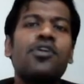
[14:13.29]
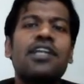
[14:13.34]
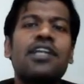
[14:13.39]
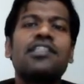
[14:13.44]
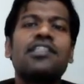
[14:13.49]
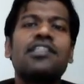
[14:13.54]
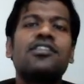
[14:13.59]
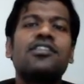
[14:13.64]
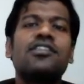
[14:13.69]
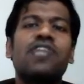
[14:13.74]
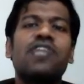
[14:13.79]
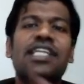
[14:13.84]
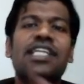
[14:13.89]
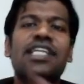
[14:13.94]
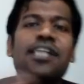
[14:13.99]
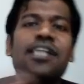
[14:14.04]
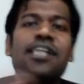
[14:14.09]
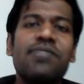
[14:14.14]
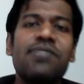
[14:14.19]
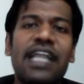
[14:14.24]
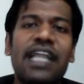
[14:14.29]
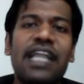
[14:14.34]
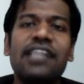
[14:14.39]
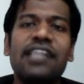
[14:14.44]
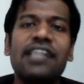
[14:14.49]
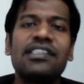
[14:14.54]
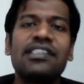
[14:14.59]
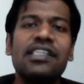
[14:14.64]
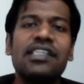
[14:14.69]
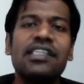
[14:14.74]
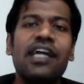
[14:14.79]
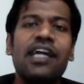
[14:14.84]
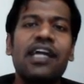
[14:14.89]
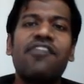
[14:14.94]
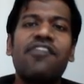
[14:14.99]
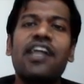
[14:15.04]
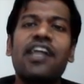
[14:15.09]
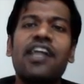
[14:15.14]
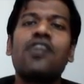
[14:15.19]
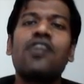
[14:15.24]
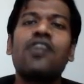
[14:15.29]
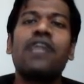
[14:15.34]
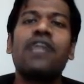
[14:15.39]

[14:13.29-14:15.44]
assess your exam strategy and find out